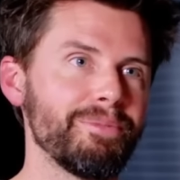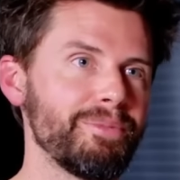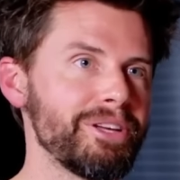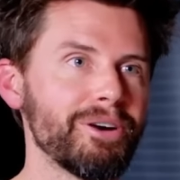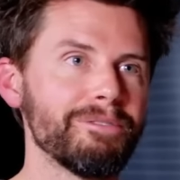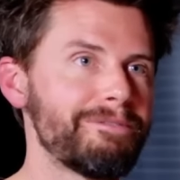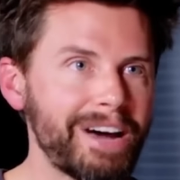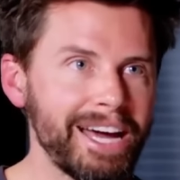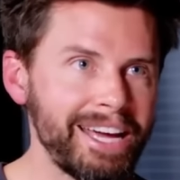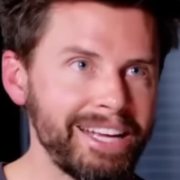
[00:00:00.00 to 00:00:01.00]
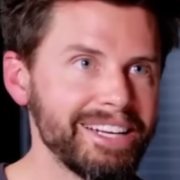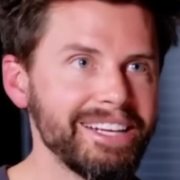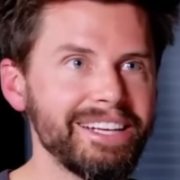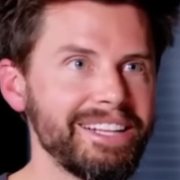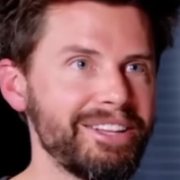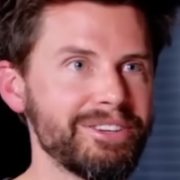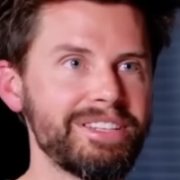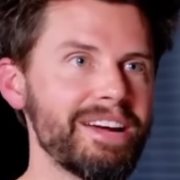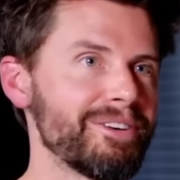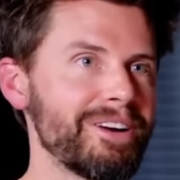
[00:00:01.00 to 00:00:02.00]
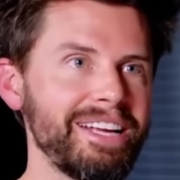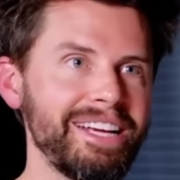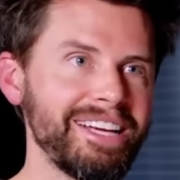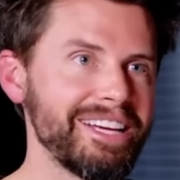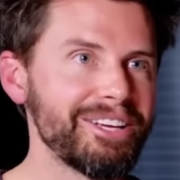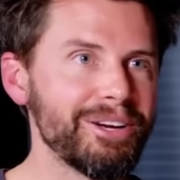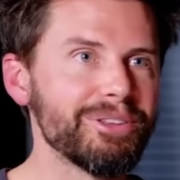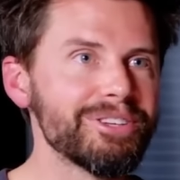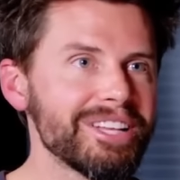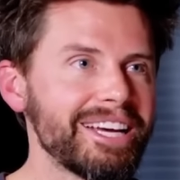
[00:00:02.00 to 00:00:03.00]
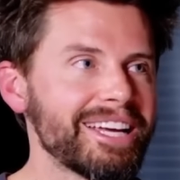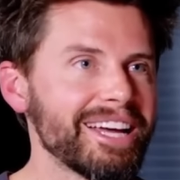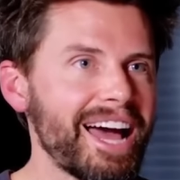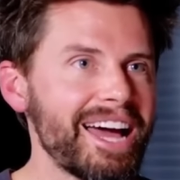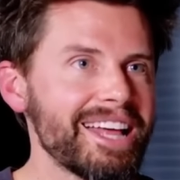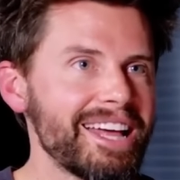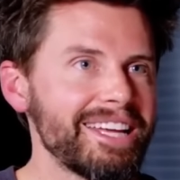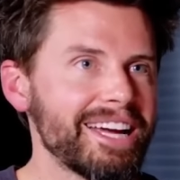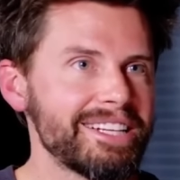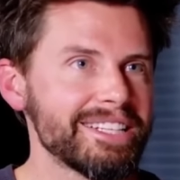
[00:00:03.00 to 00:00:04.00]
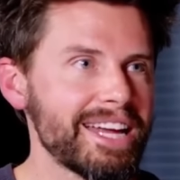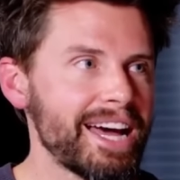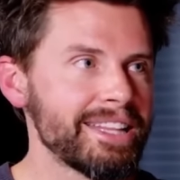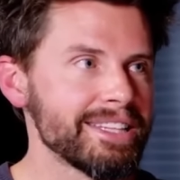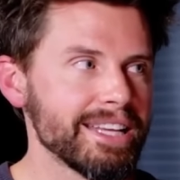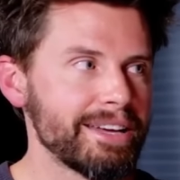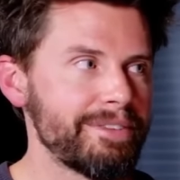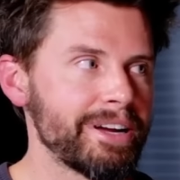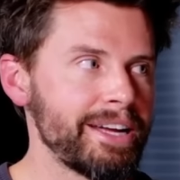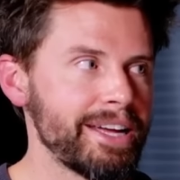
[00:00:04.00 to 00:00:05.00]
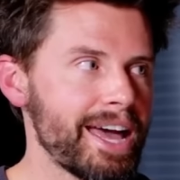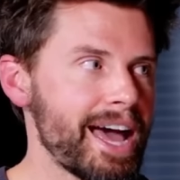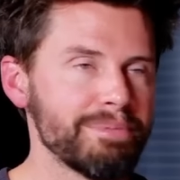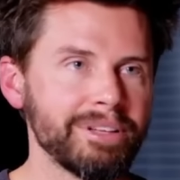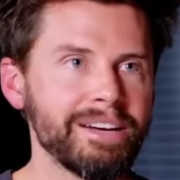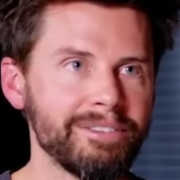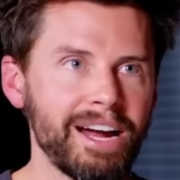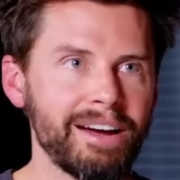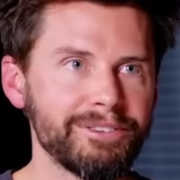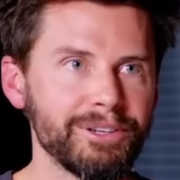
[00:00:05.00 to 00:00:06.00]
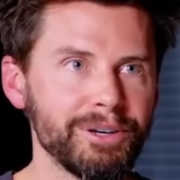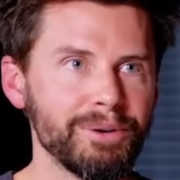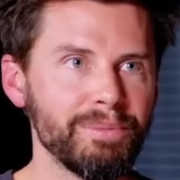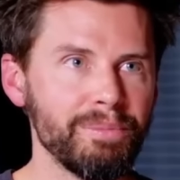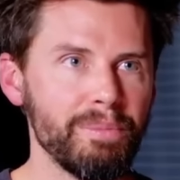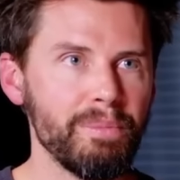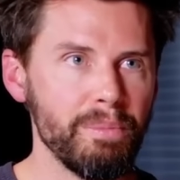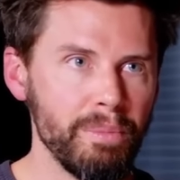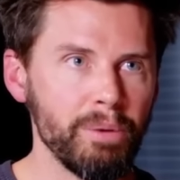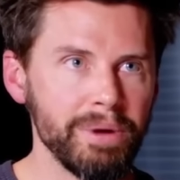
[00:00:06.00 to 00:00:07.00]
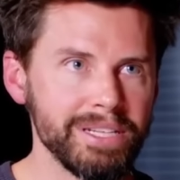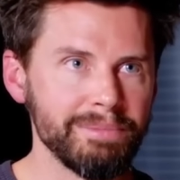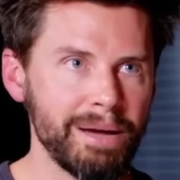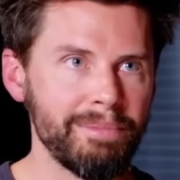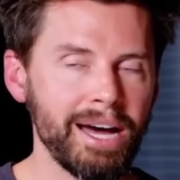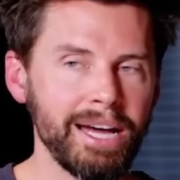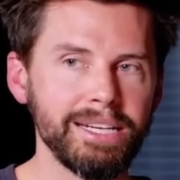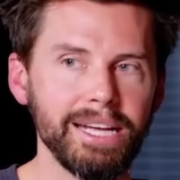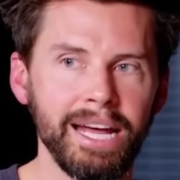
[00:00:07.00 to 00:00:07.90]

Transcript: We don't fight. There's never any, you know, there's like, I think I just had this like very happily ever after moment in my mind.